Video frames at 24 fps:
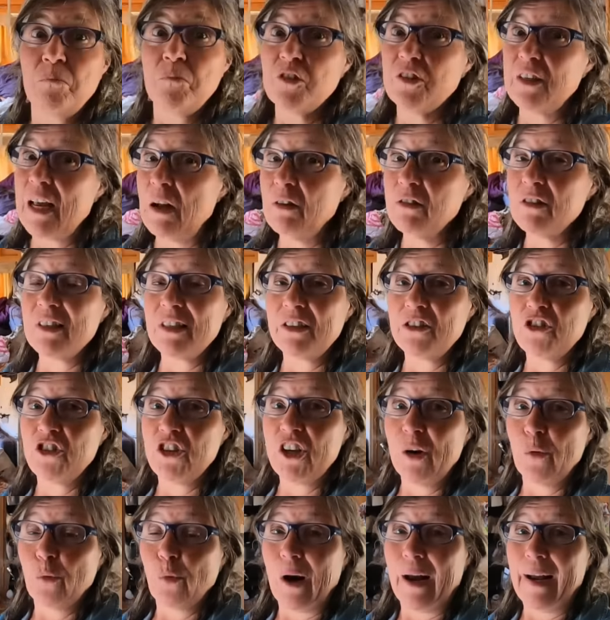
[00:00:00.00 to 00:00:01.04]
Sounds
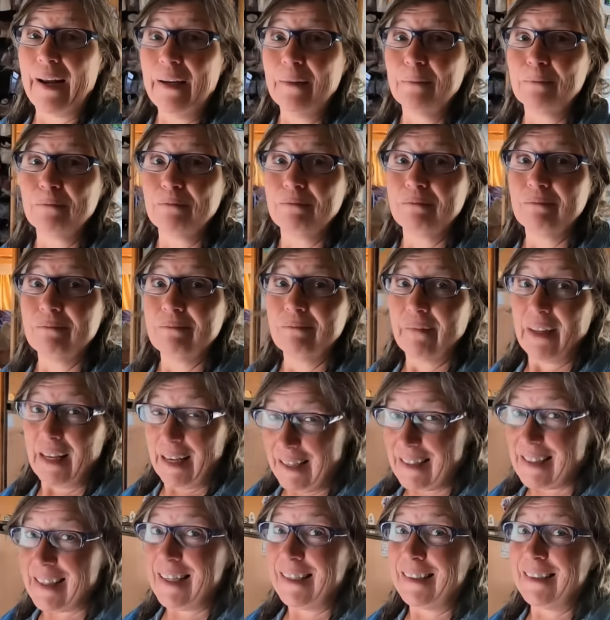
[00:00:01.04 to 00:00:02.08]
legit, right?
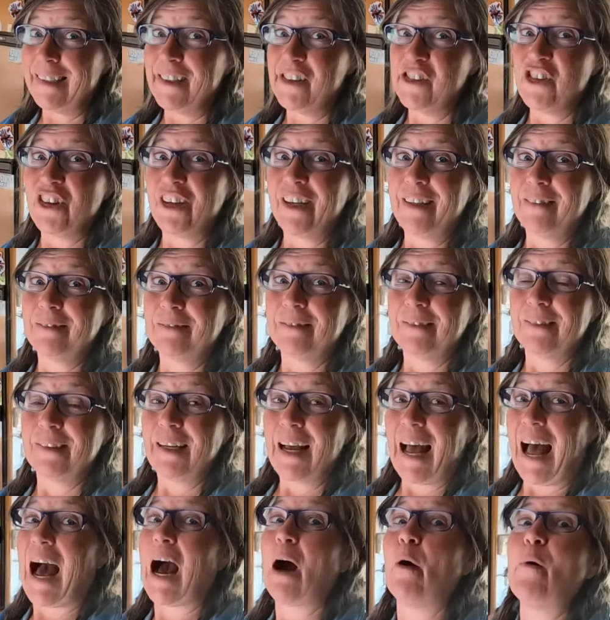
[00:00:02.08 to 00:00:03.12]
Is it legit?
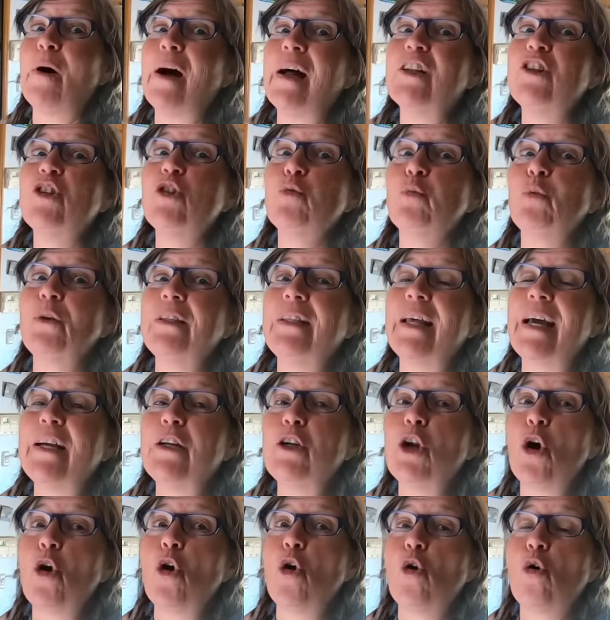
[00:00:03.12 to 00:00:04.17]
How else would they
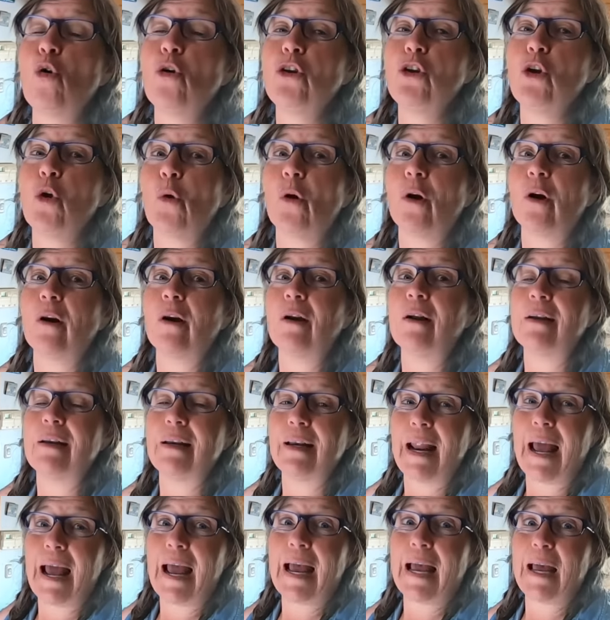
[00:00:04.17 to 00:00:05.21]
know your
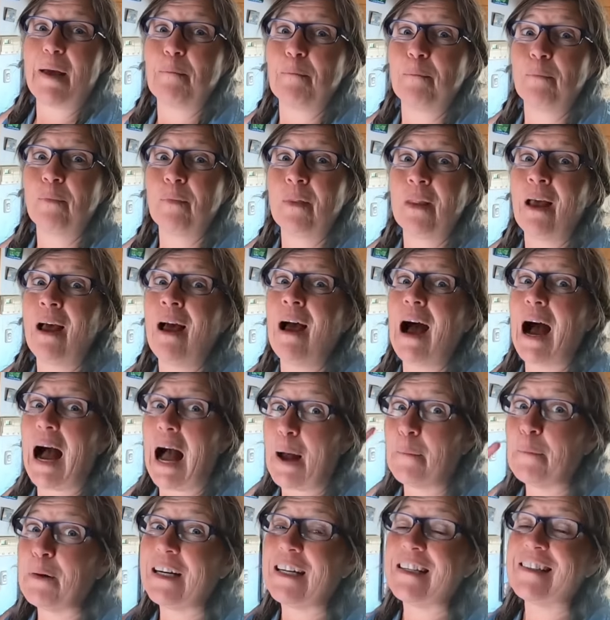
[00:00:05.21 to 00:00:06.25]
name?
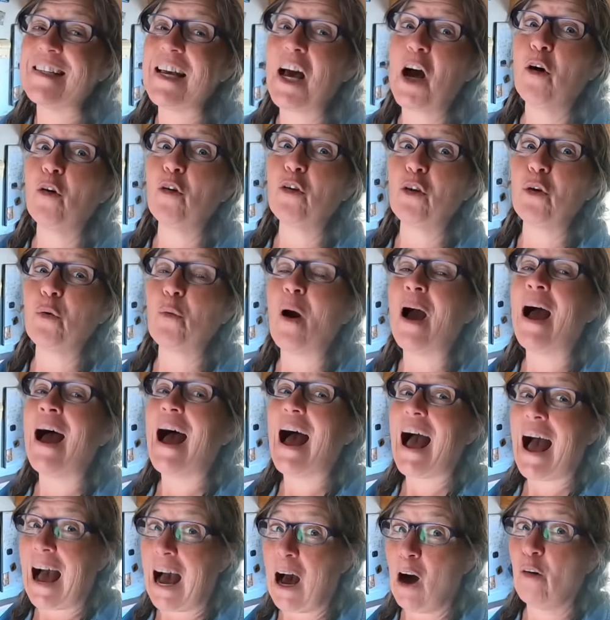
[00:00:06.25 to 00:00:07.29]
I'm going to tell you
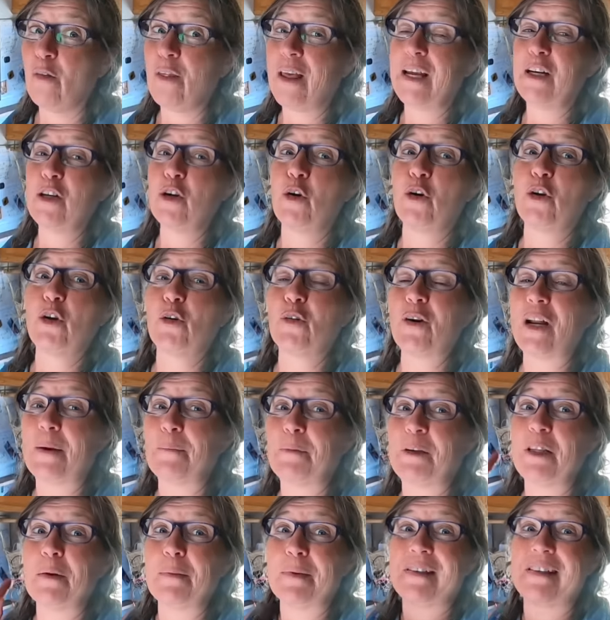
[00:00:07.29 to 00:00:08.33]
how they know your name
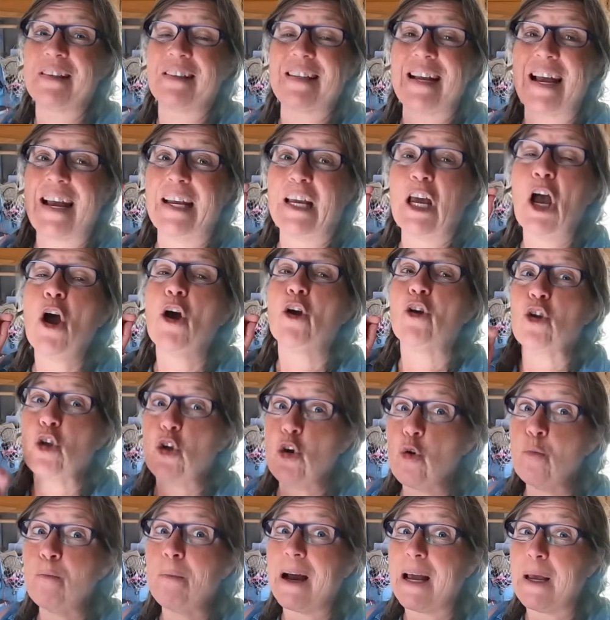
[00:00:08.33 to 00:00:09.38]
and the mistake
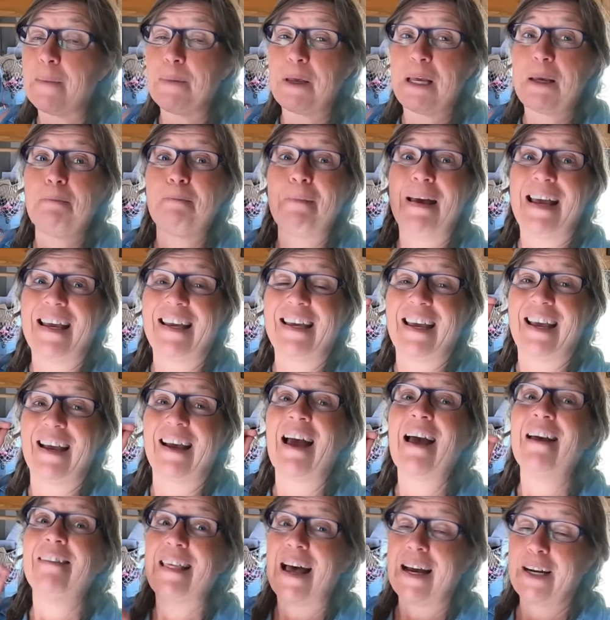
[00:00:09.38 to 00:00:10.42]
you might be making
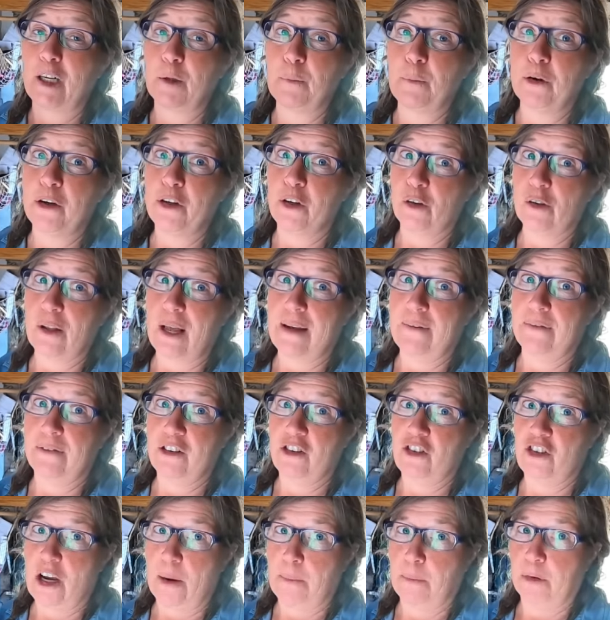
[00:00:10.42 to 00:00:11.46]
that could put your life
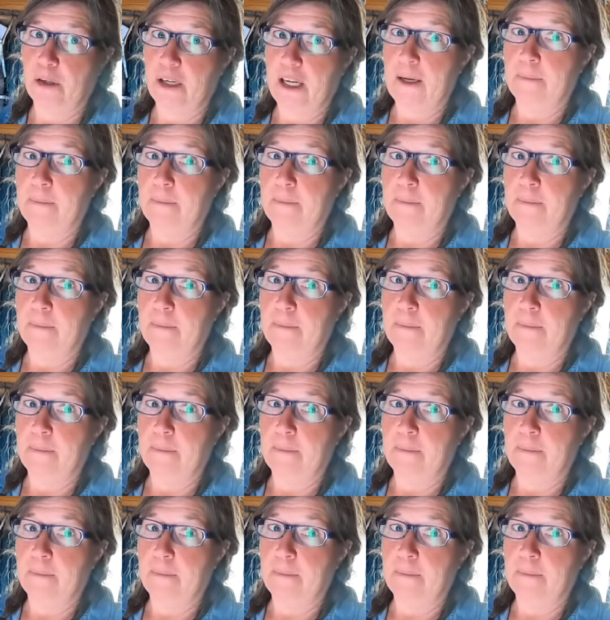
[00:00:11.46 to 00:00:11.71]
in jeopardy.